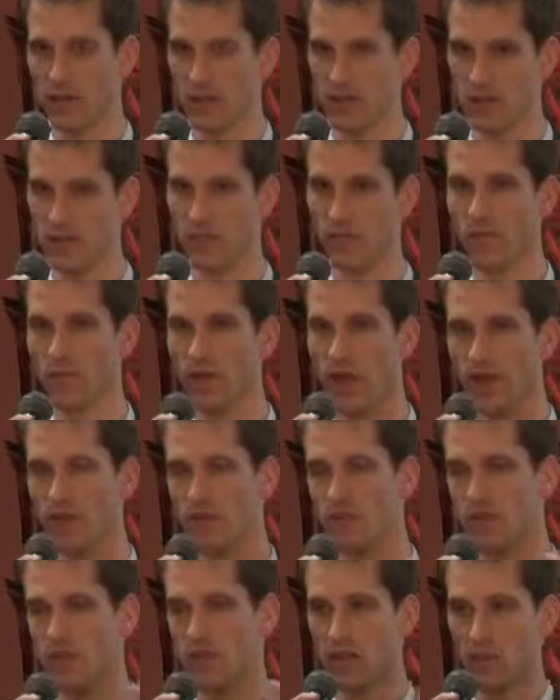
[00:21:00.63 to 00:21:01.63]
it was the
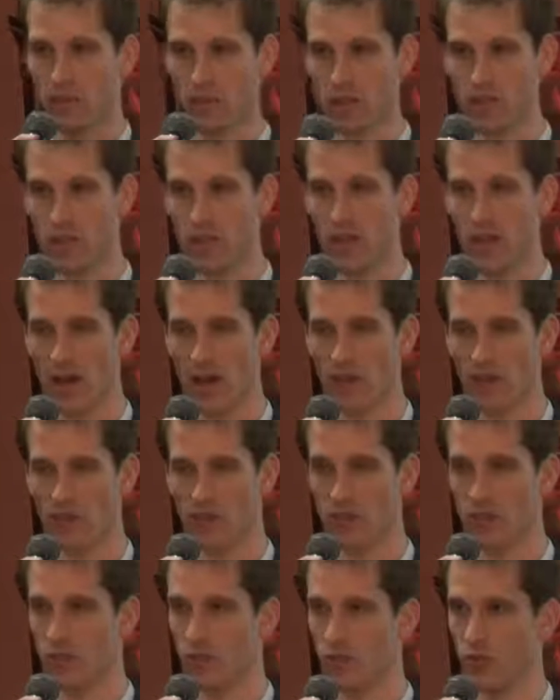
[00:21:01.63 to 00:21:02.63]
faculty reaching out
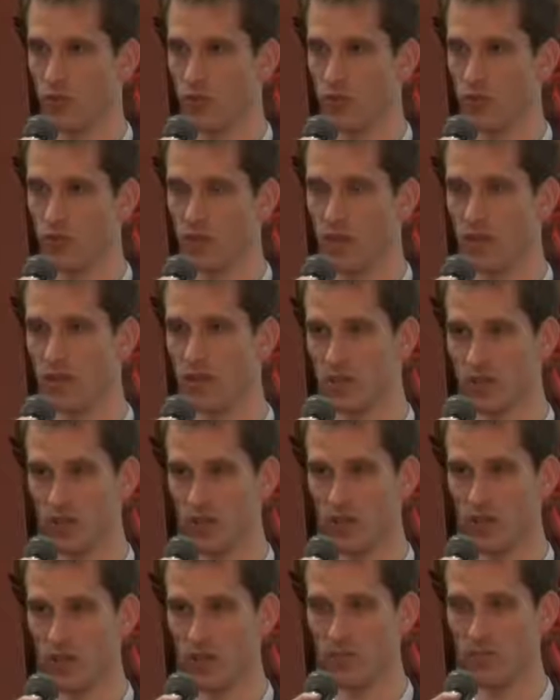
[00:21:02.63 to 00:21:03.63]
to
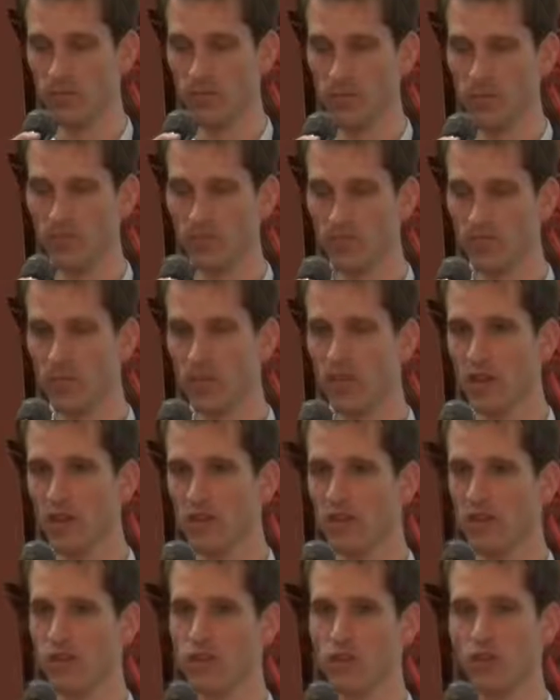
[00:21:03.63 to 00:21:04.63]
industry,
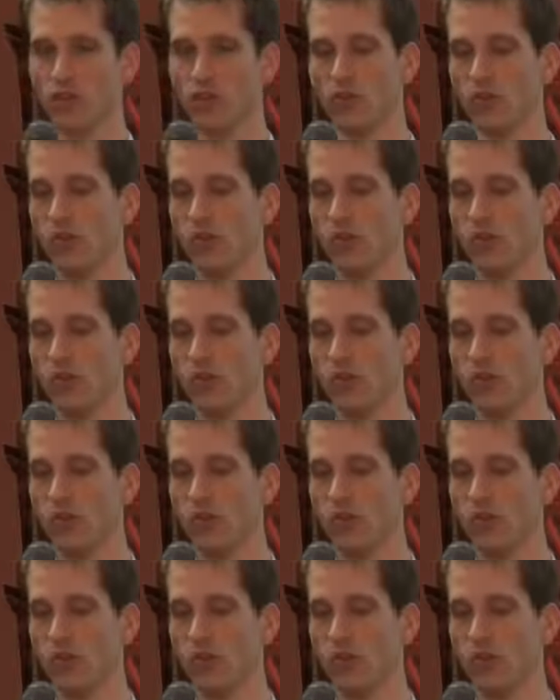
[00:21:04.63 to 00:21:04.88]
there was a